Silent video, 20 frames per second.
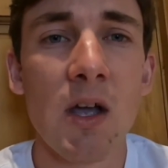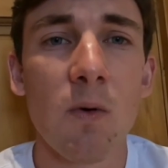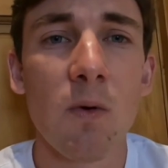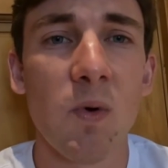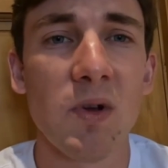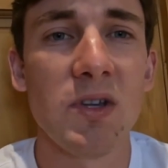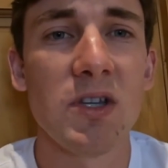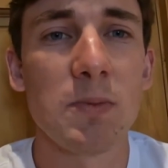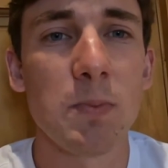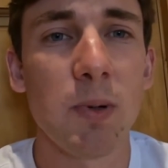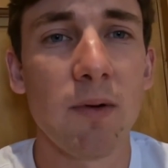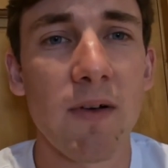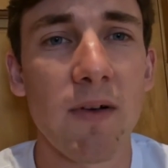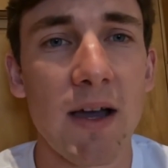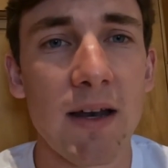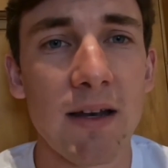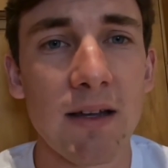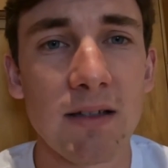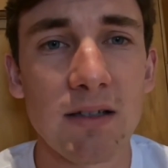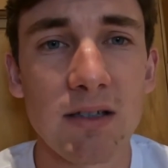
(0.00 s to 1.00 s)
which is
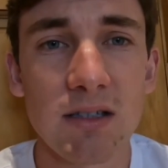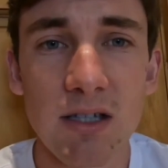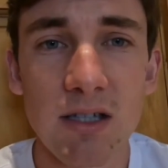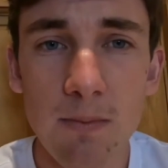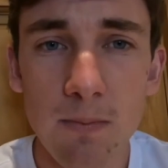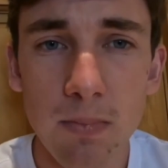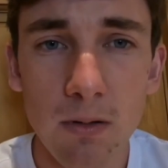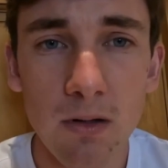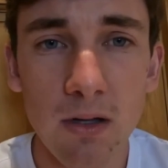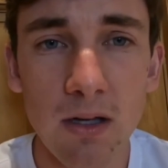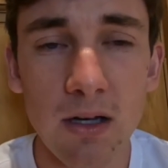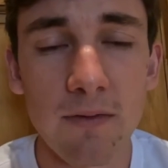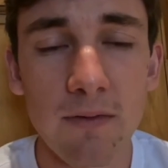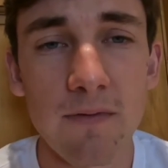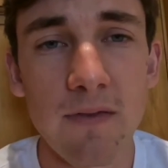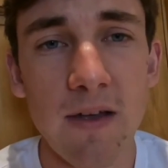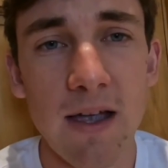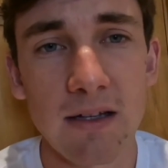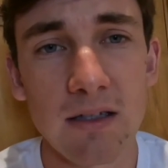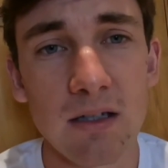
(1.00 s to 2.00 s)
providing simple and
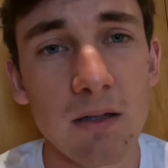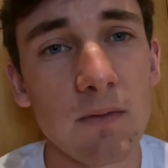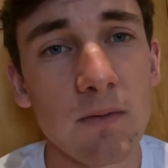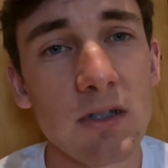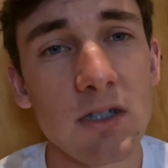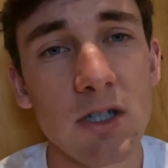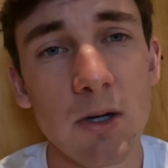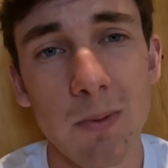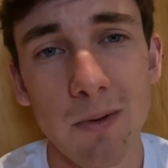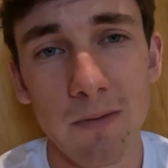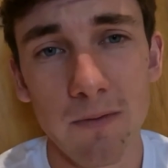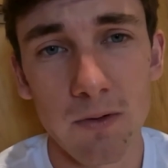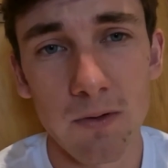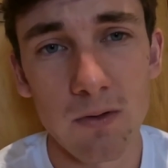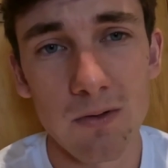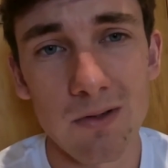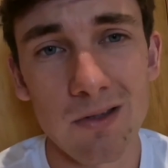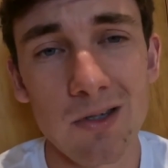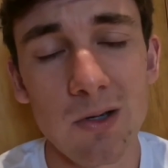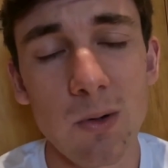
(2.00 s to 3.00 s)
effective
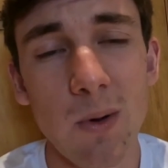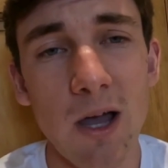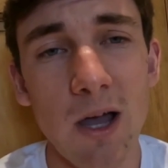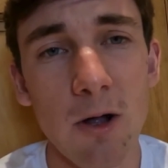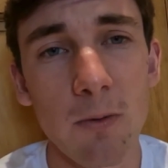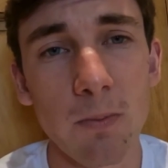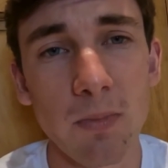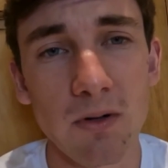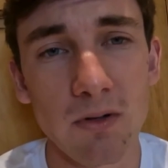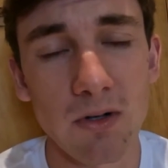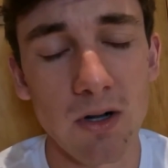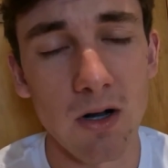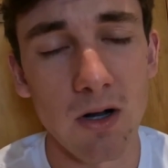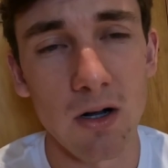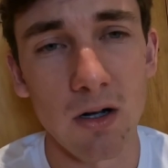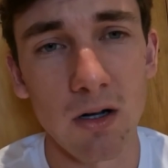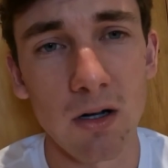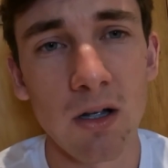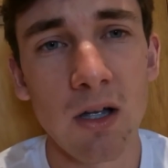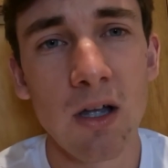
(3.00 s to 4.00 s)
superfoods to help your
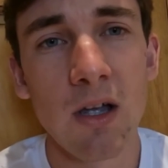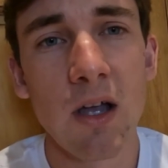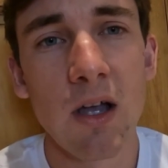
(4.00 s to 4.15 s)
dog